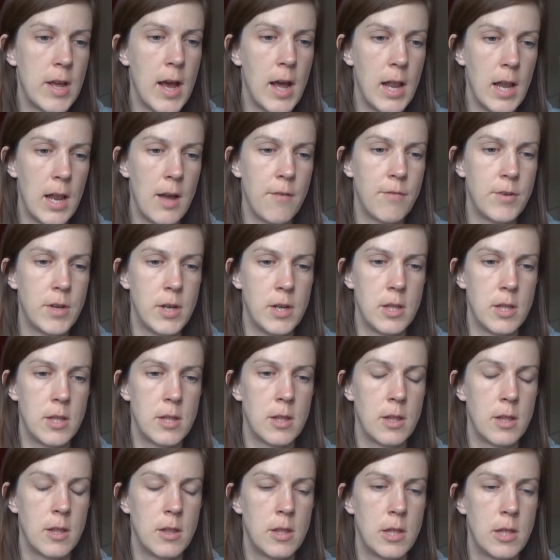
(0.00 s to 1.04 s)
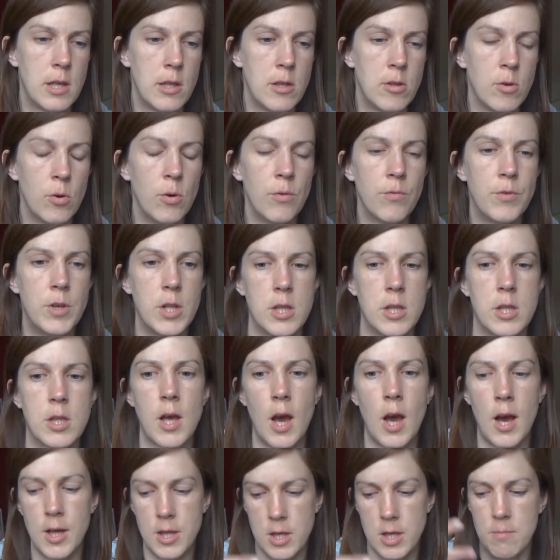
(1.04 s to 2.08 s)
I love to sort of
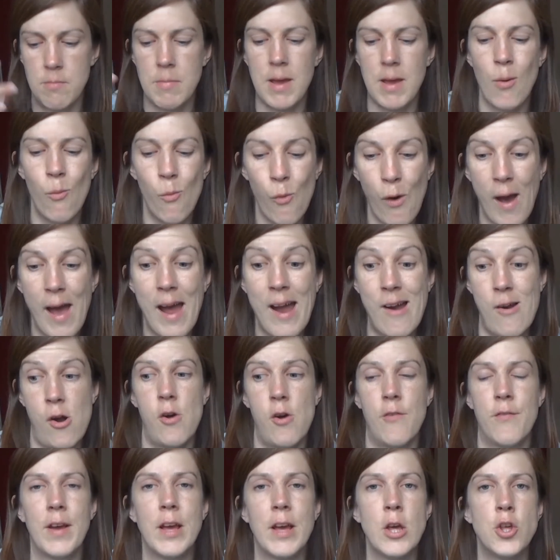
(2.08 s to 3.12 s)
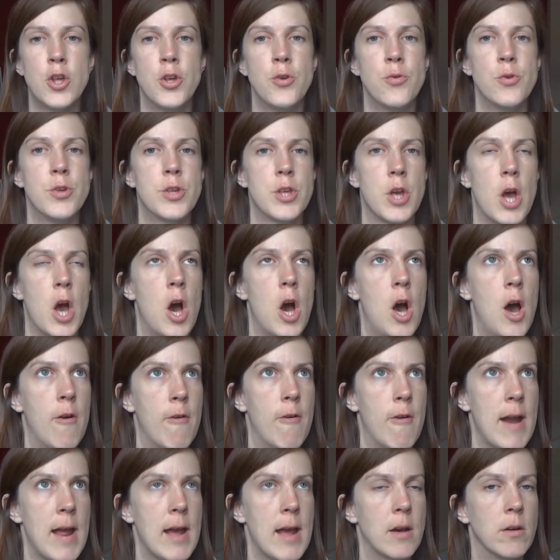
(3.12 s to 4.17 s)
discuss and be aware of issues
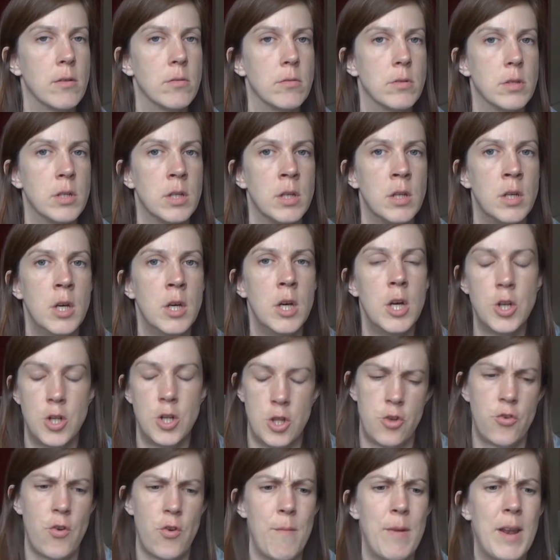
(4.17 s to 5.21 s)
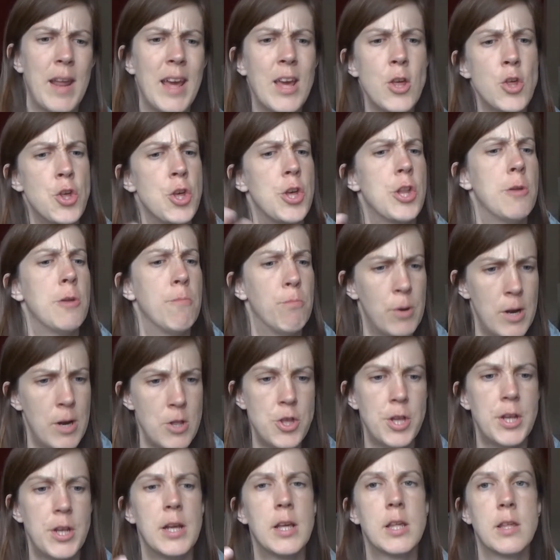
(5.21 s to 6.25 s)
around discrimination and
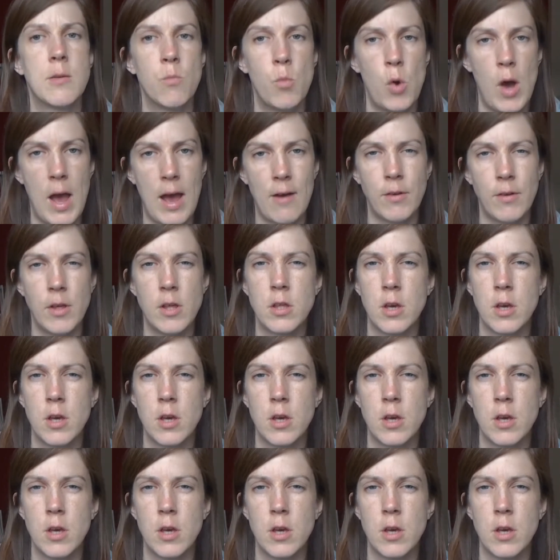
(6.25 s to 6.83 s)
prejudice and what have you.